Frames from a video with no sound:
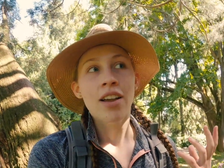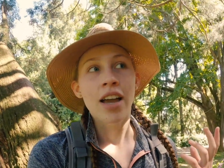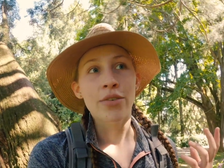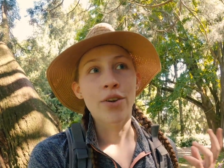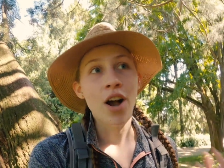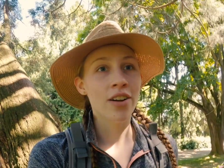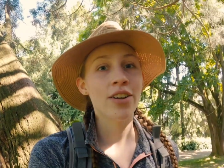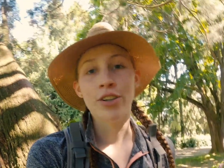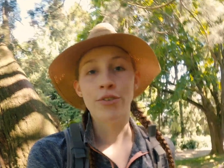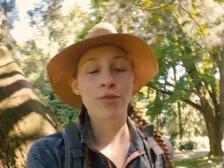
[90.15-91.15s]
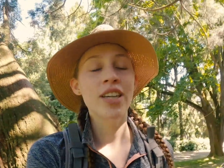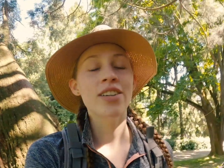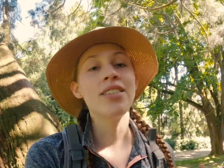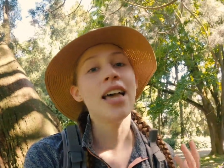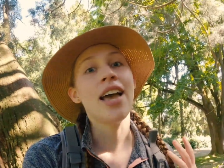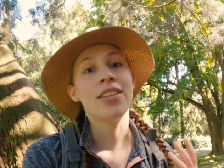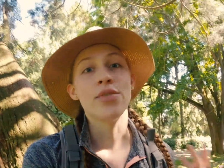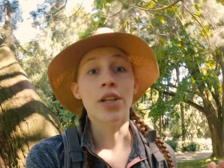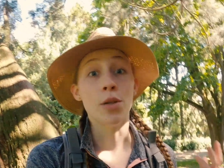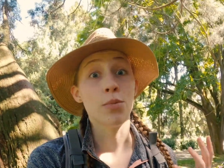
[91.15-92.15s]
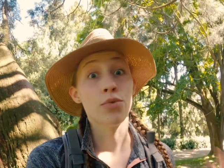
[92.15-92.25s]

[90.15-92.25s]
kind of conquer your fears and develop